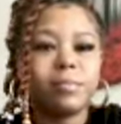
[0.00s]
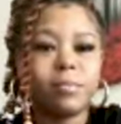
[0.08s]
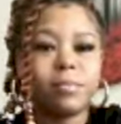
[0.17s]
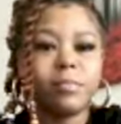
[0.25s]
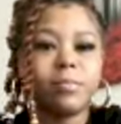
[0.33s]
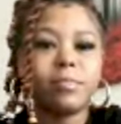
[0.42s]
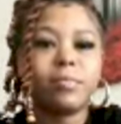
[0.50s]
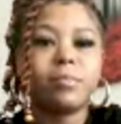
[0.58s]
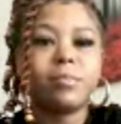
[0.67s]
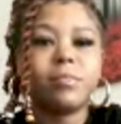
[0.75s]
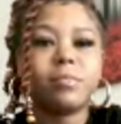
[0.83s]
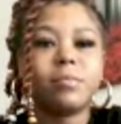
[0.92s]

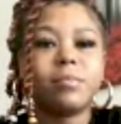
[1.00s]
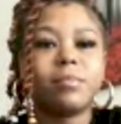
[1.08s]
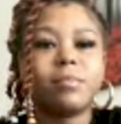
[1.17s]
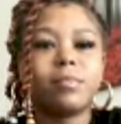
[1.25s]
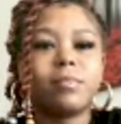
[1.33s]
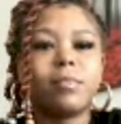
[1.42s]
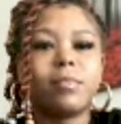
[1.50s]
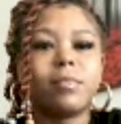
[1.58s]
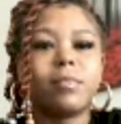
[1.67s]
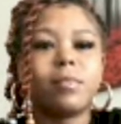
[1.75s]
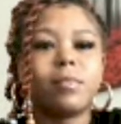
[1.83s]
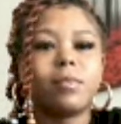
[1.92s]

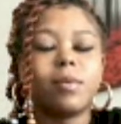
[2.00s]
(not speaking)